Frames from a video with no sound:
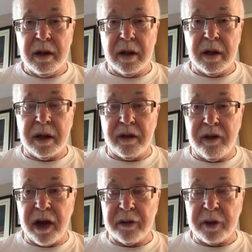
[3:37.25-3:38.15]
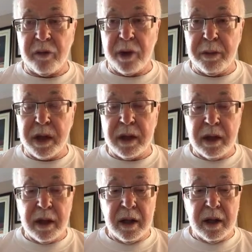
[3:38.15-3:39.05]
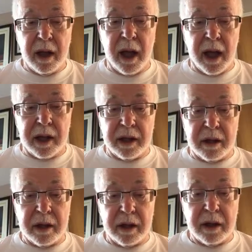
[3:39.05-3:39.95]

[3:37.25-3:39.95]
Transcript: and the development of women, and